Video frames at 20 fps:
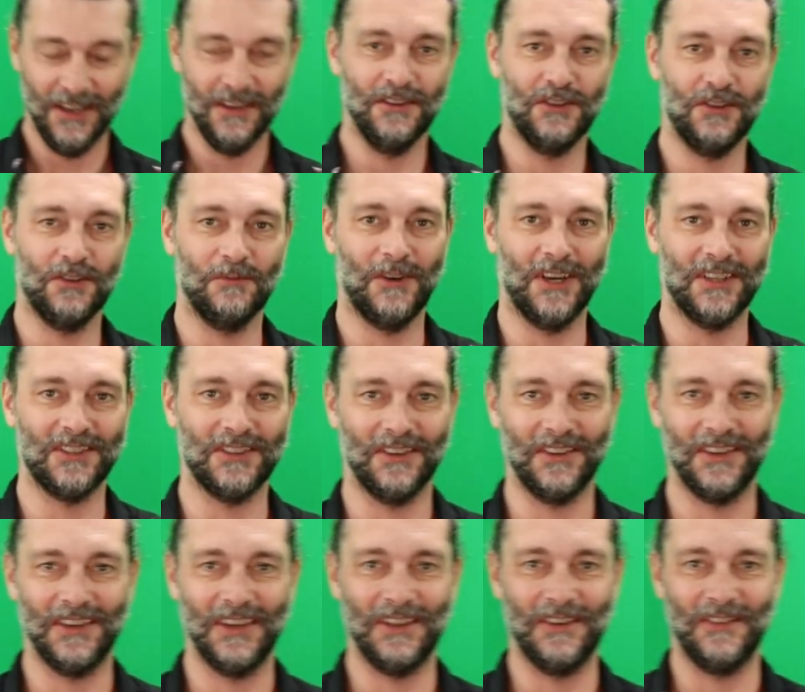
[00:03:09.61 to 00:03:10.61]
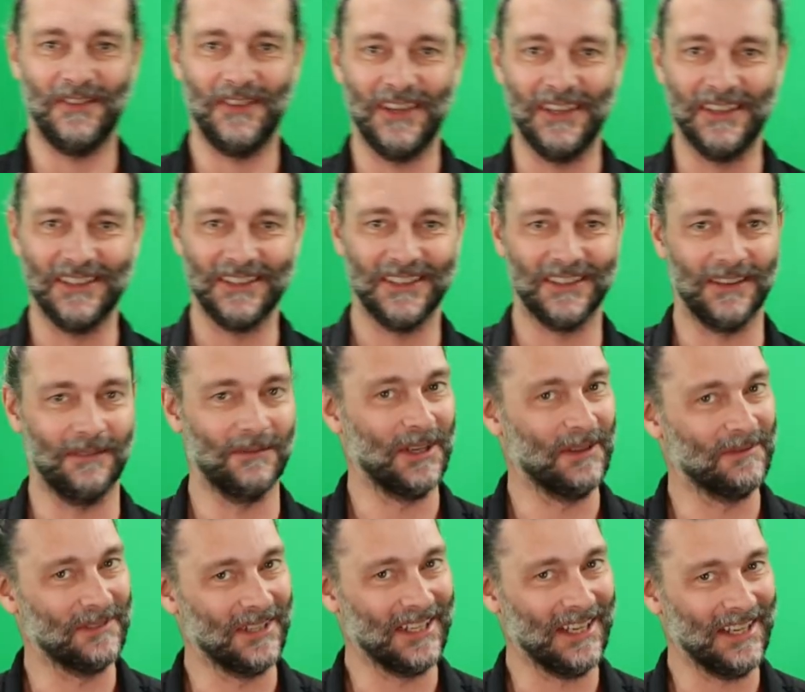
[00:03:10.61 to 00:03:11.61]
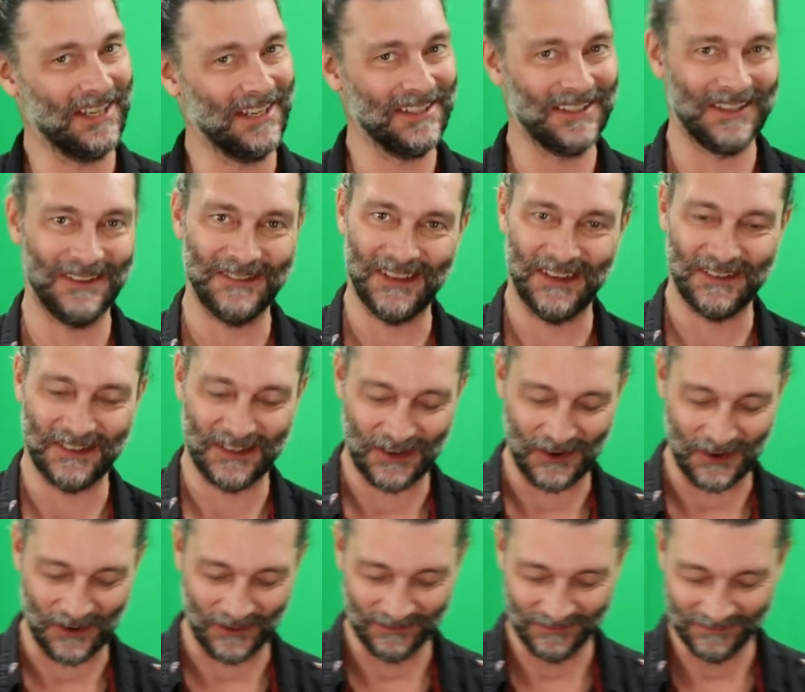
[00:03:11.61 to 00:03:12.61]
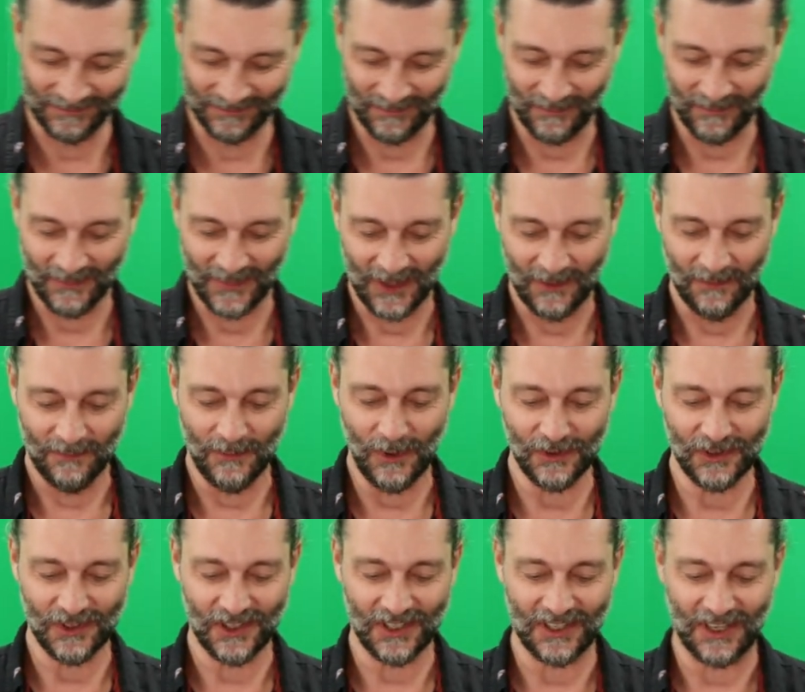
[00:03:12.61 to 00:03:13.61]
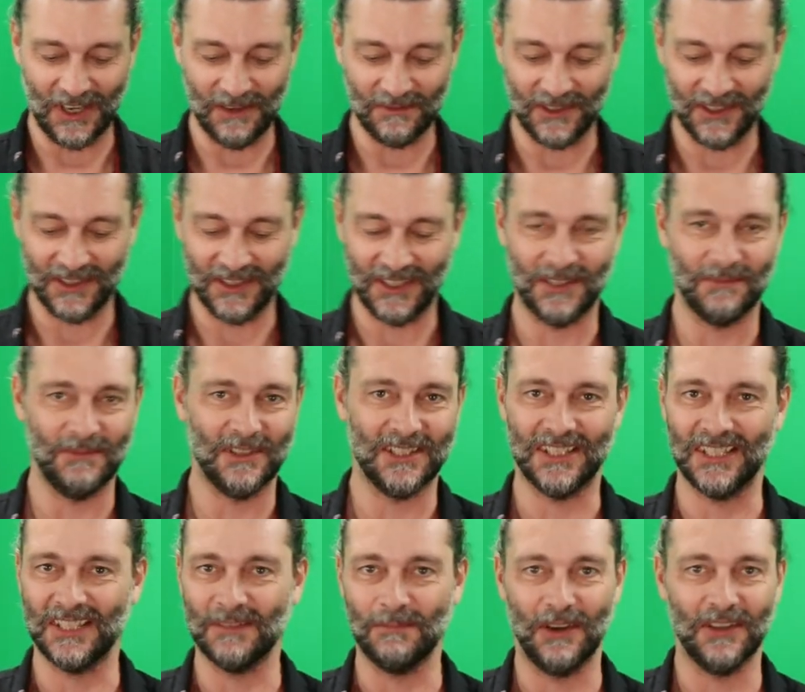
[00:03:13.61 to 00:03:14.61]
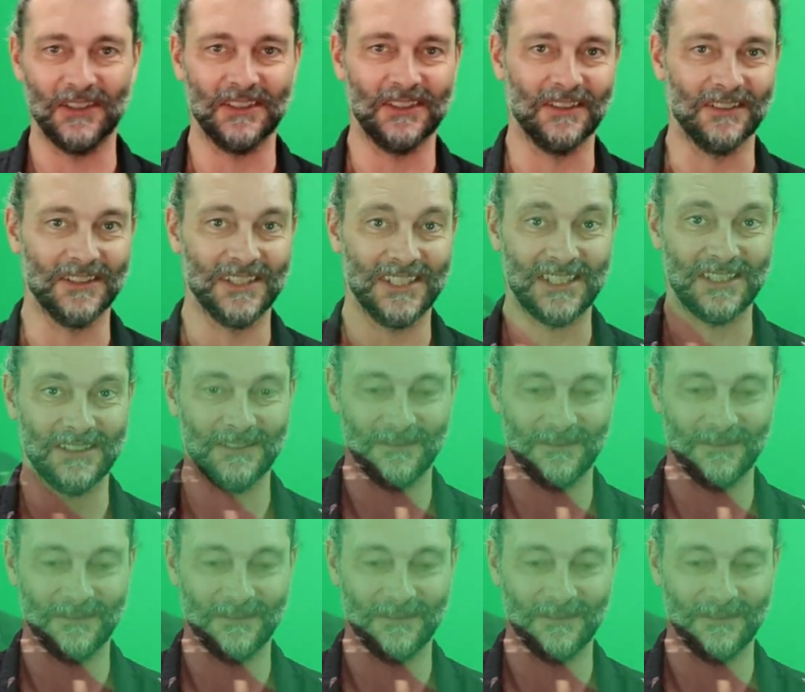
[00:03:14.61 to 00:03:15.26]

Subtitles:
You should watch all the other videos. Sometimes I get it, sometimes I don't. Most of the times it just makes the smallest little tss.